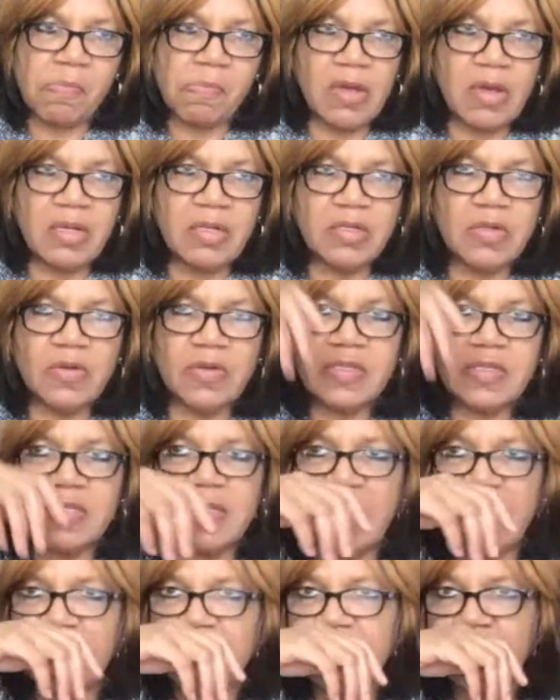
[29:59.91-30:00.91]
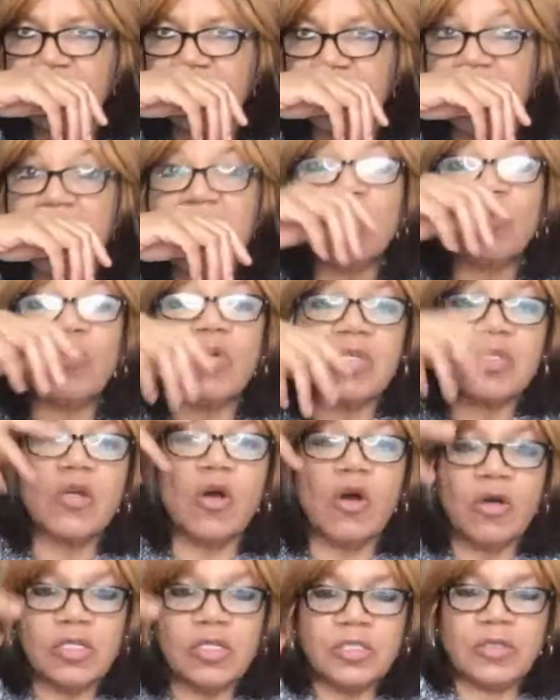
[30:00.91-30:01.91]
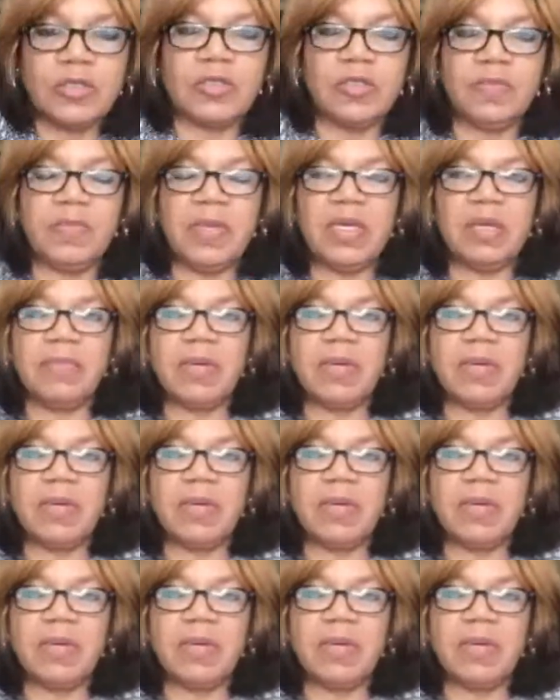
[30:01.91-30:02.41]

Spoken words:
In those days, it was country to me